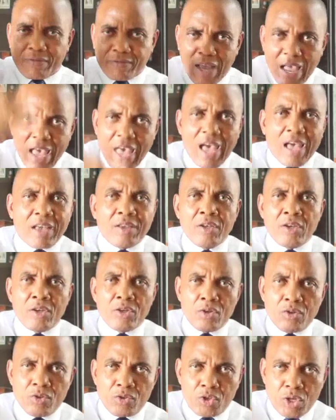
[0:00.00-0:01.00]
entire
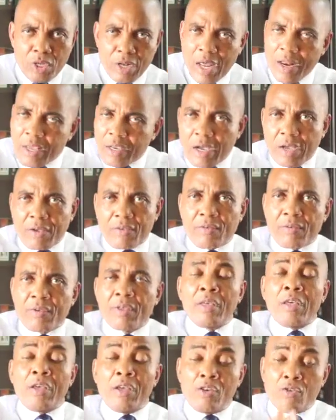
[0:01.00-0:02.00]
shenanigans,
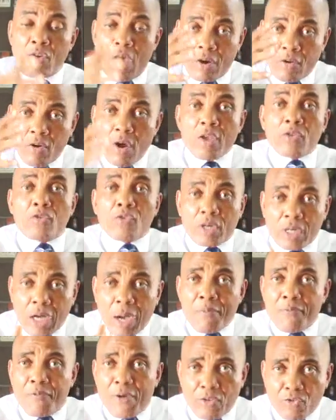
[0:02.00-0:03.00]
you are going to
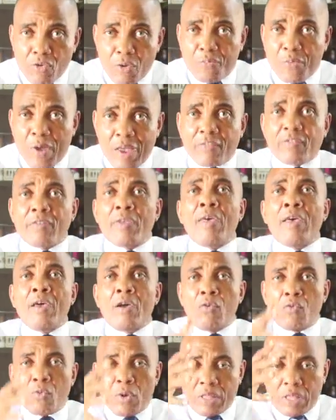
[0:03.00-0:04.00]
come face to face
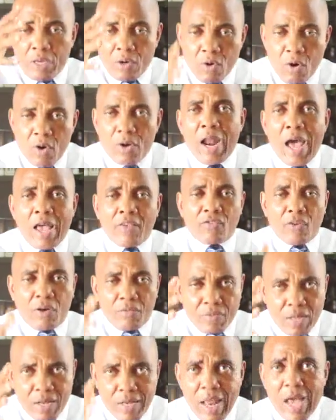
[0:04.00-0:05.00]
with the owners
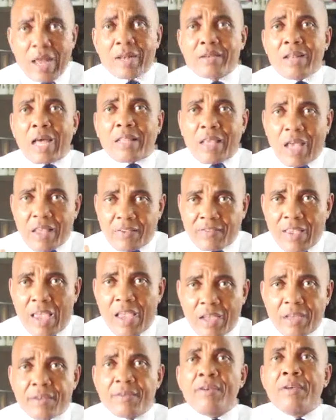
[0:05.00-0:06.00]
of the land that are
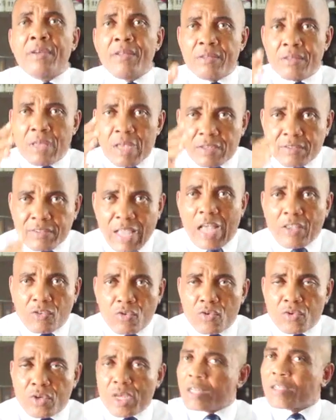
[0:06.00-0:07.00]
saying this
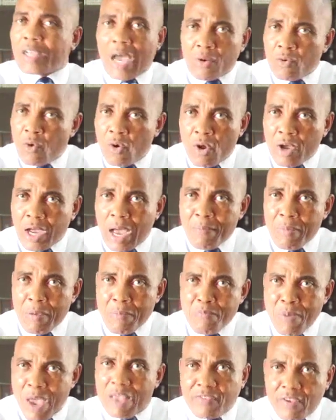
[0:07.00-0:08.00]
title deed can no longer be
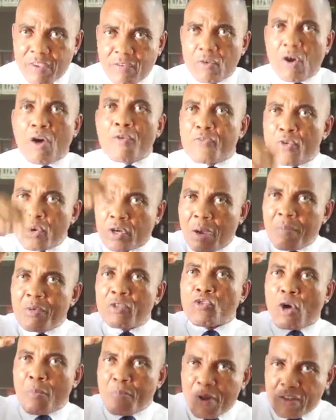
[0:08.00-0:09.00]
basis of you
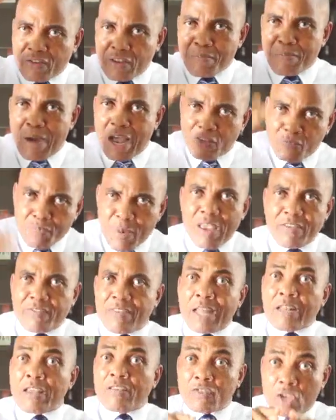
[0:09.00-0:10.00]
coming to operate in my space.
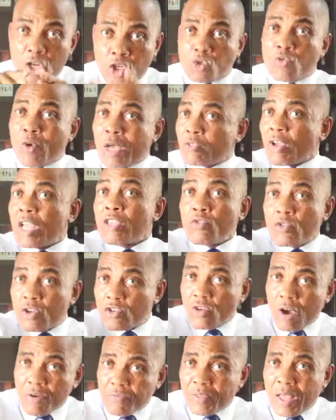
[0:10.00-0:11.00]
That is the issue we're trying to
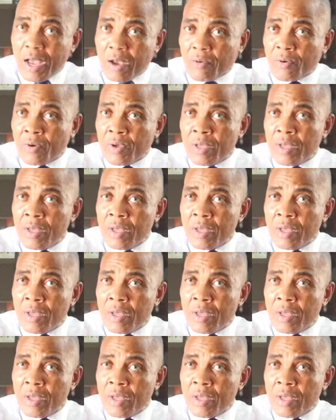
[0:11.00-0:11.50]
resolve now.